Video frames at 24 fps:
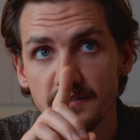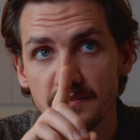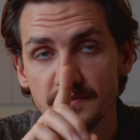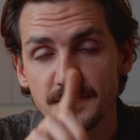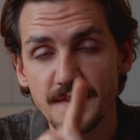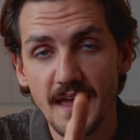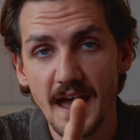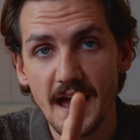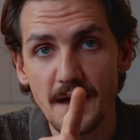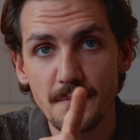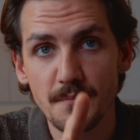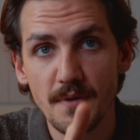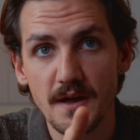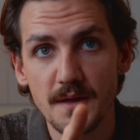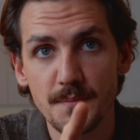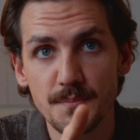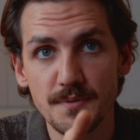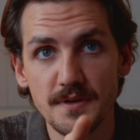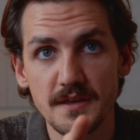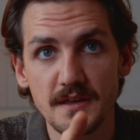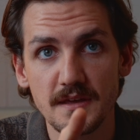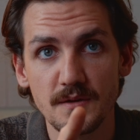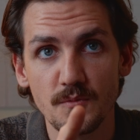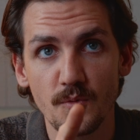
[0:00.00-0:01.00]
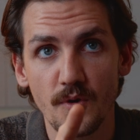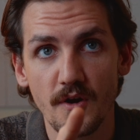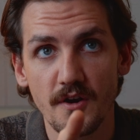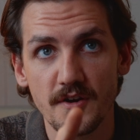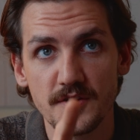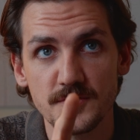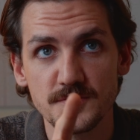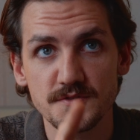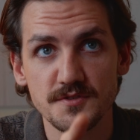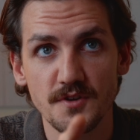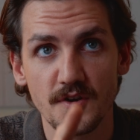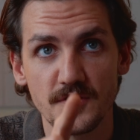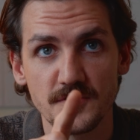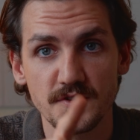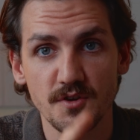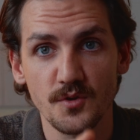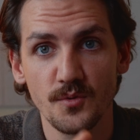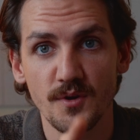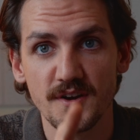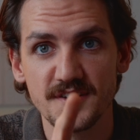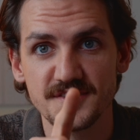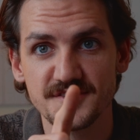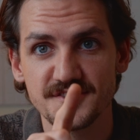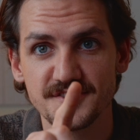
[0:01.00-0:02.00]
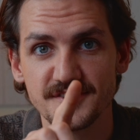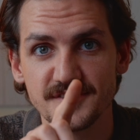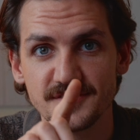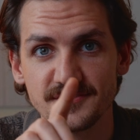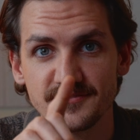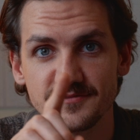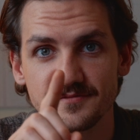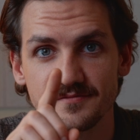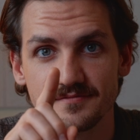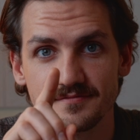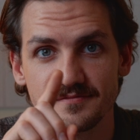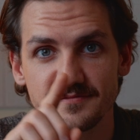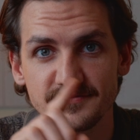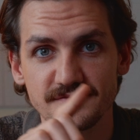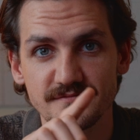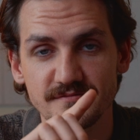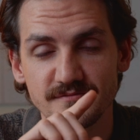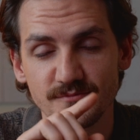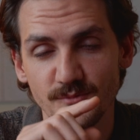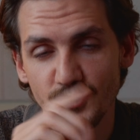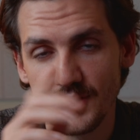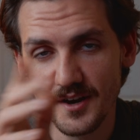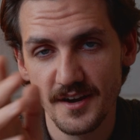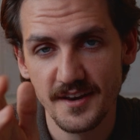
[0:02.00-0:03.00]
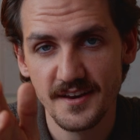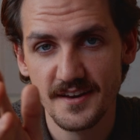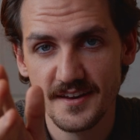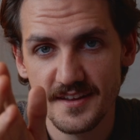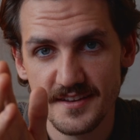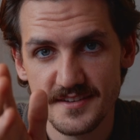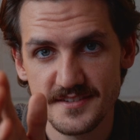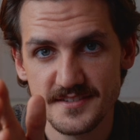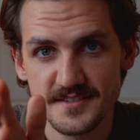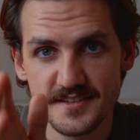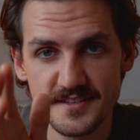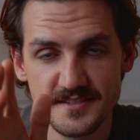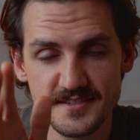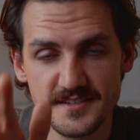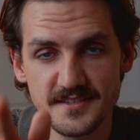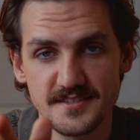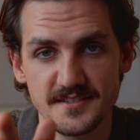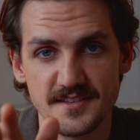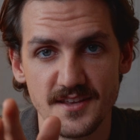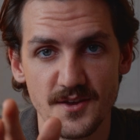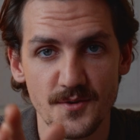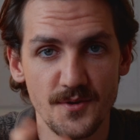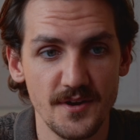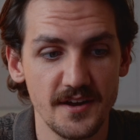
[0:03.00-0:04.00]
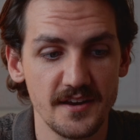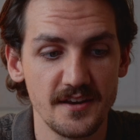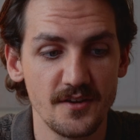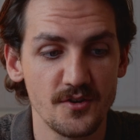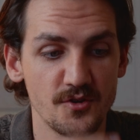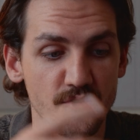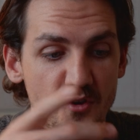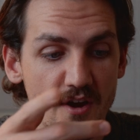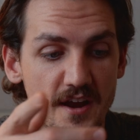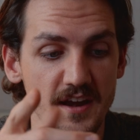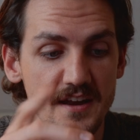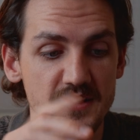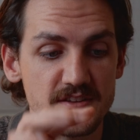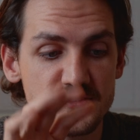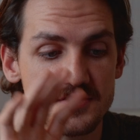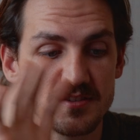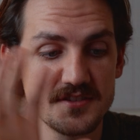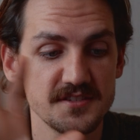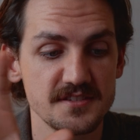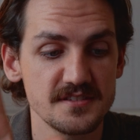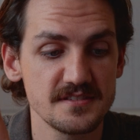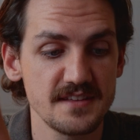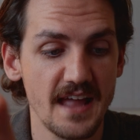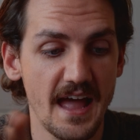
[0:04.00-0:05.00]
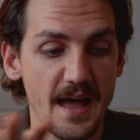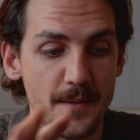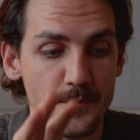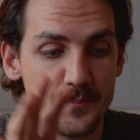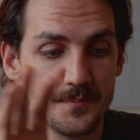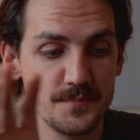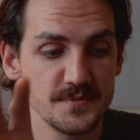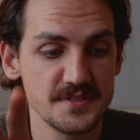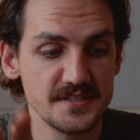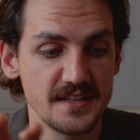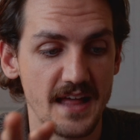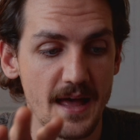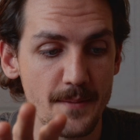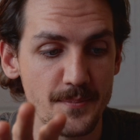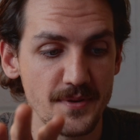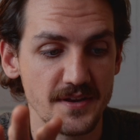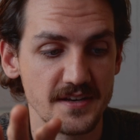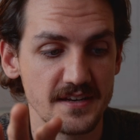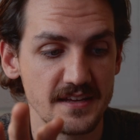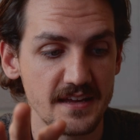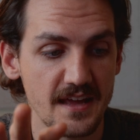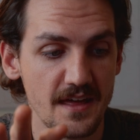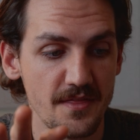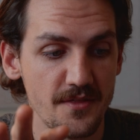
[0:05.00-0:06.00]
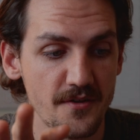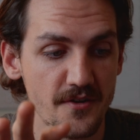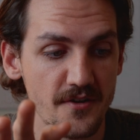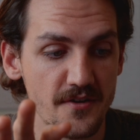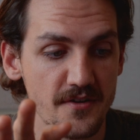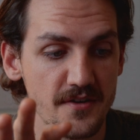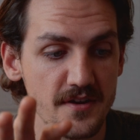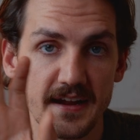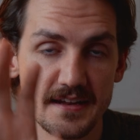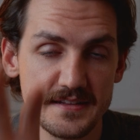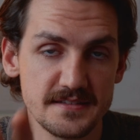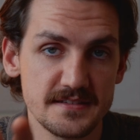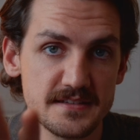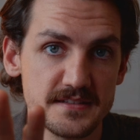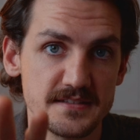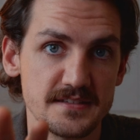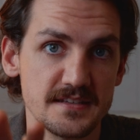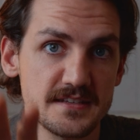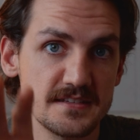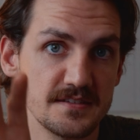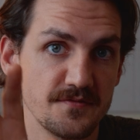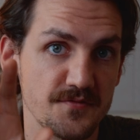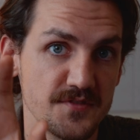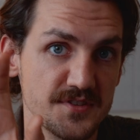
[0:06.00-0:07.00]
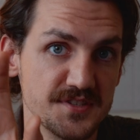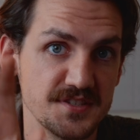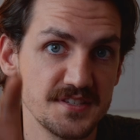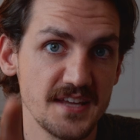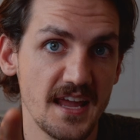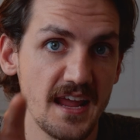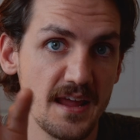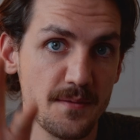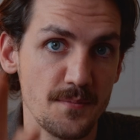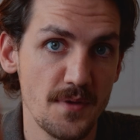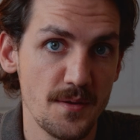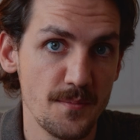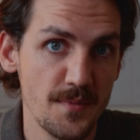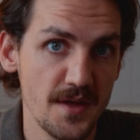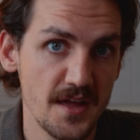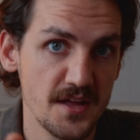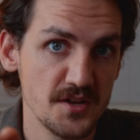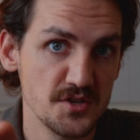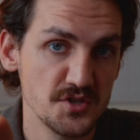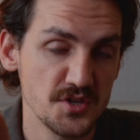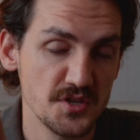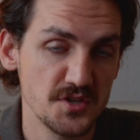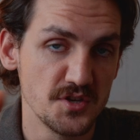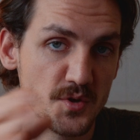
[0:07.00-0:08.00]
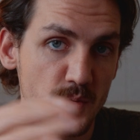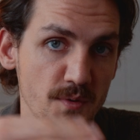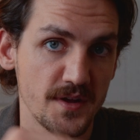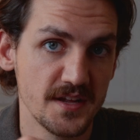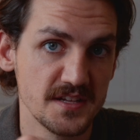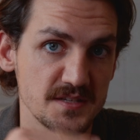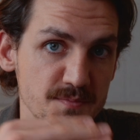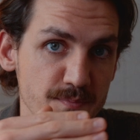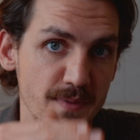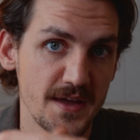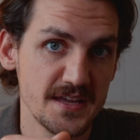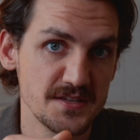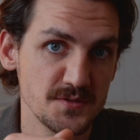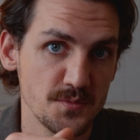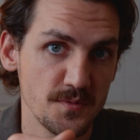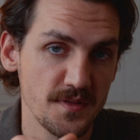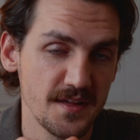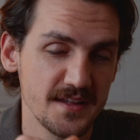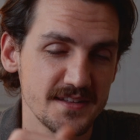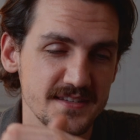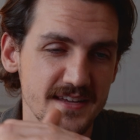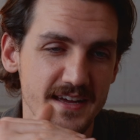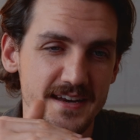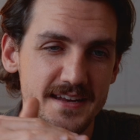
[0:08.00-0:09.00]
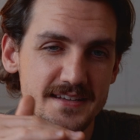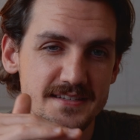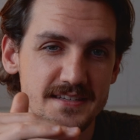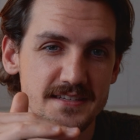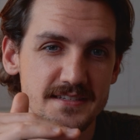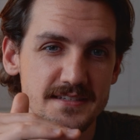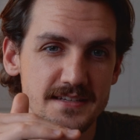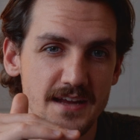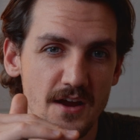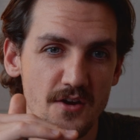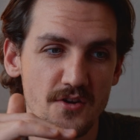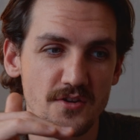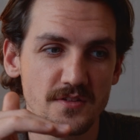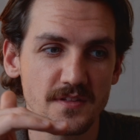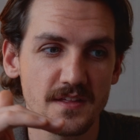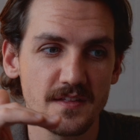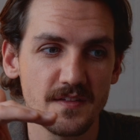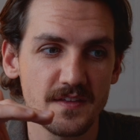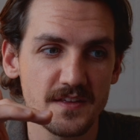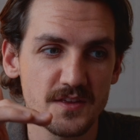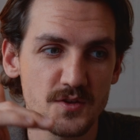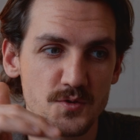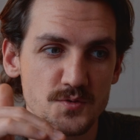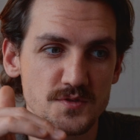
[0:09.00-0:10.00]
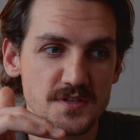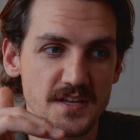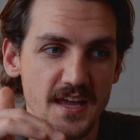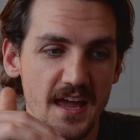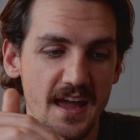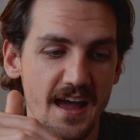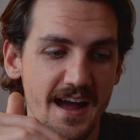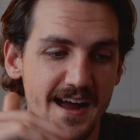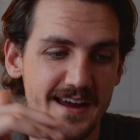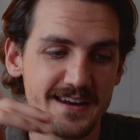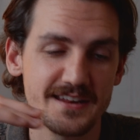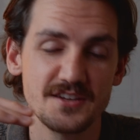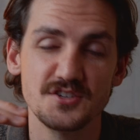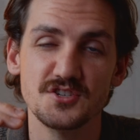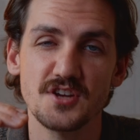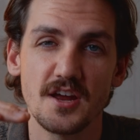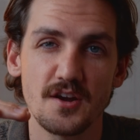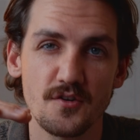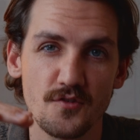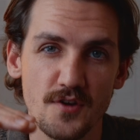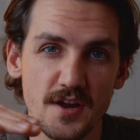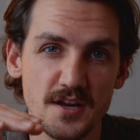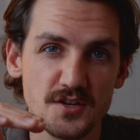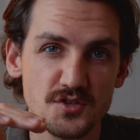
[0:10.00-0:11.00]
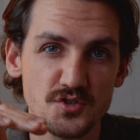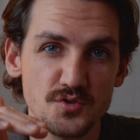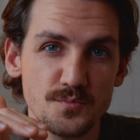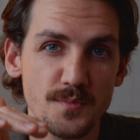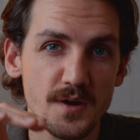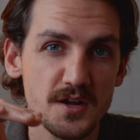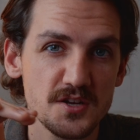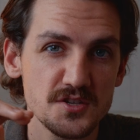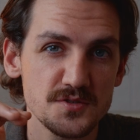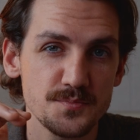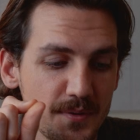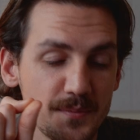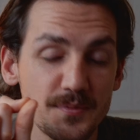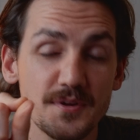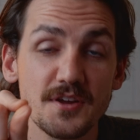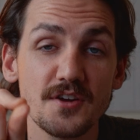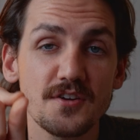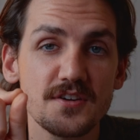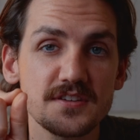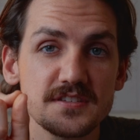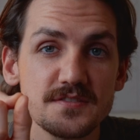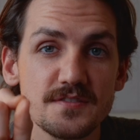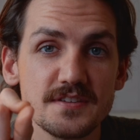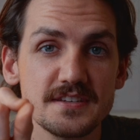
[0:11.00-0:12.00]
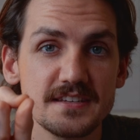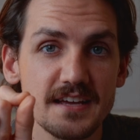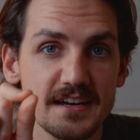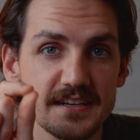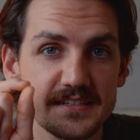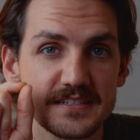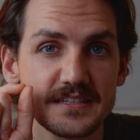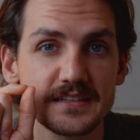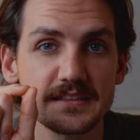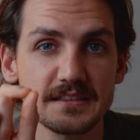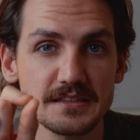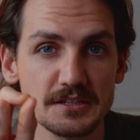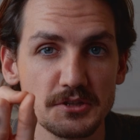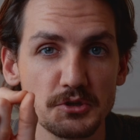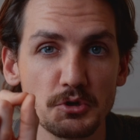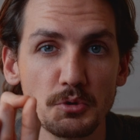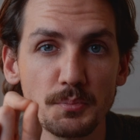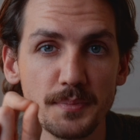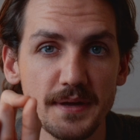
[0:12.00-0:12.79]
that might be where you start to question what it is this is doing. Now, granted, it's just slapping together instances of the same image and doing its best with it. It's not necessarily like using AI to generate too much, but I'm curious if it does a little